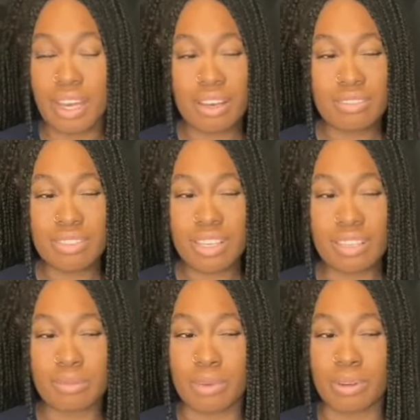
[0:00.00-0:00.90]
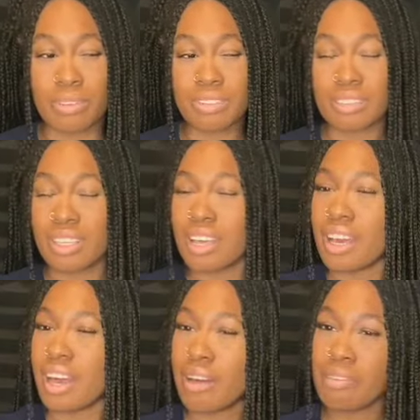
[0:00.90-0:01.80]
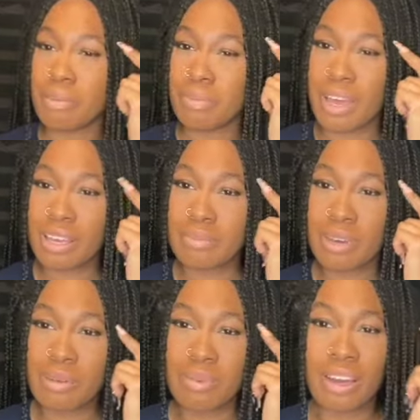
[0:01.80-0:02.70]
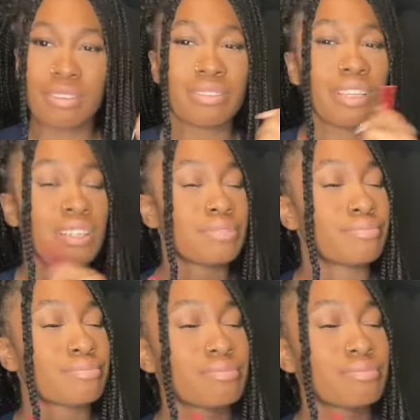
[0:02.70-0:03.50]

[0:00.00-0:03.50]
was like, bro, I'm in the back of my mind. I'm like,